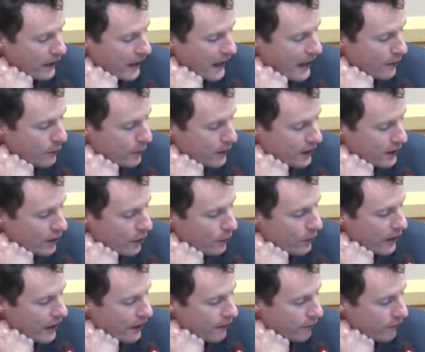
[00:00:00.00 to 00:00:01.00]
we had, we don't
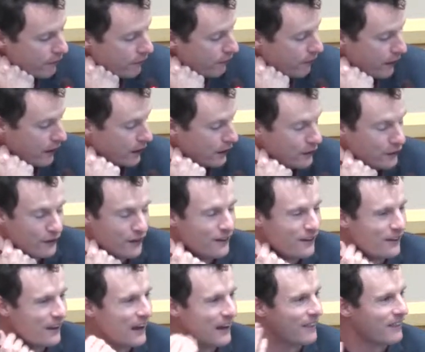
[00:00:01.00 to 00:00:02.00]
have,
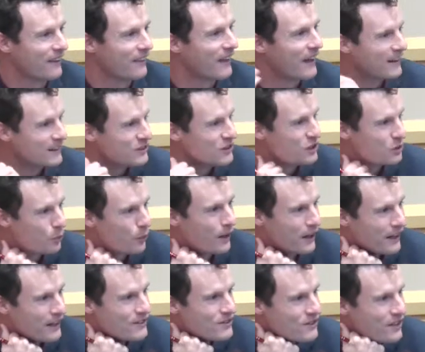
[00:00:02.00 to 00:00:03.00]
I think that is just what
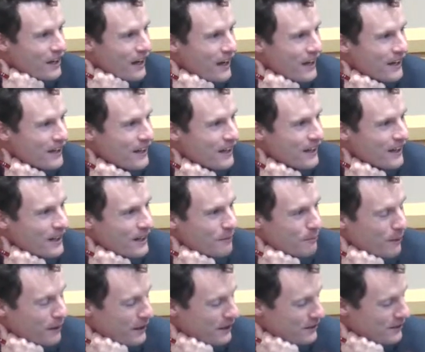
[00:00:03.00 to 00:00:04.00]
it is today,
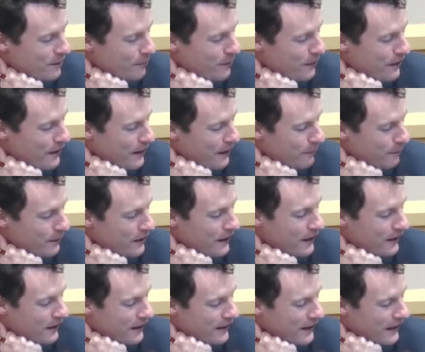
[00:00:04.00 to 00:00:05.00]
but it is something that I'm
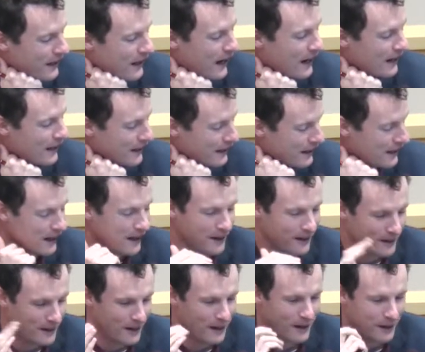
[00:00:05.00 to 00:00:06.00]
kind
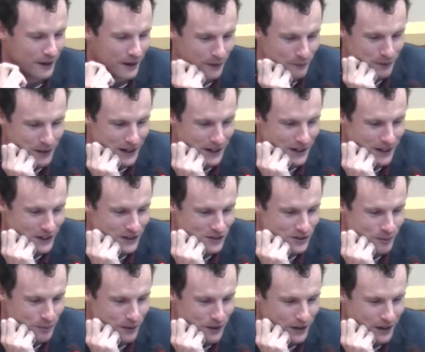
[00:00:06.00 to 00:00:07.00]
of curious,
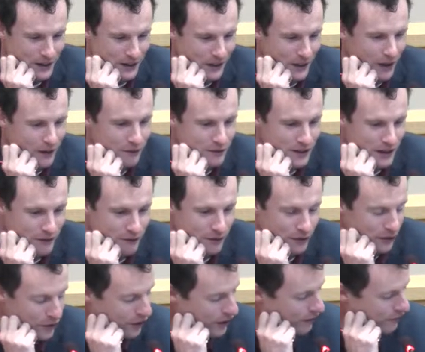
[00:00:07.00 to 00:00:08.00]
something I'd love to have
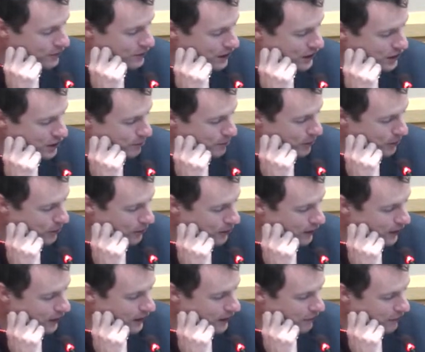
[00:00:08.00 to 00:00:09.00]
further conversation about,
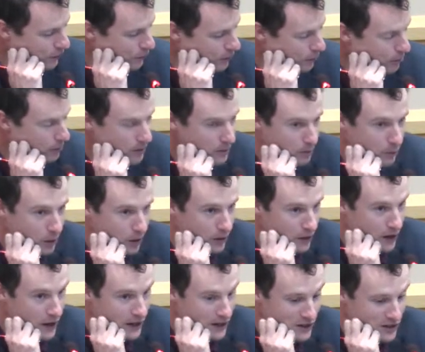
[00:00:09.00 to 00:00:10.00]
and I definitely want to put more
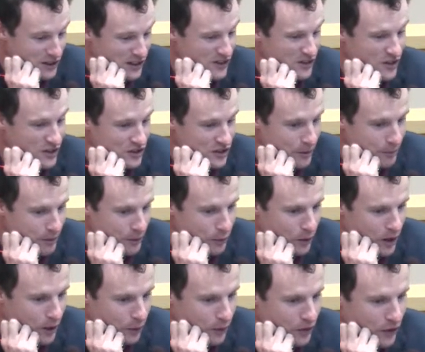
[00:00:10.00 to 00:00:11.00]
thought is there something
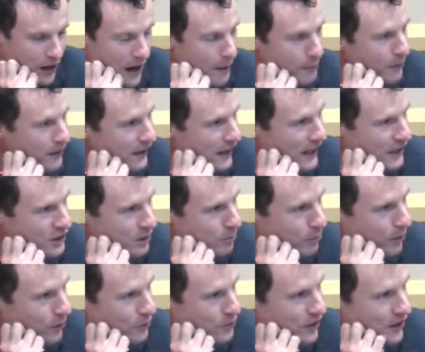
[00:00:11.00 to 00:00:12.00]
wrong with our application
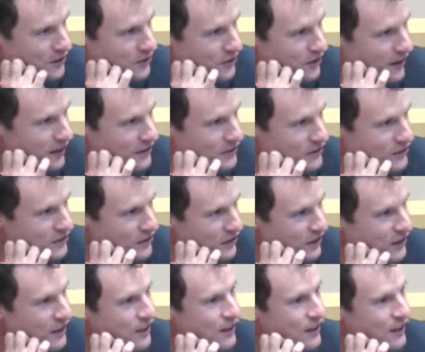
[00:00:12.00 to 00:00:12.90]
process that's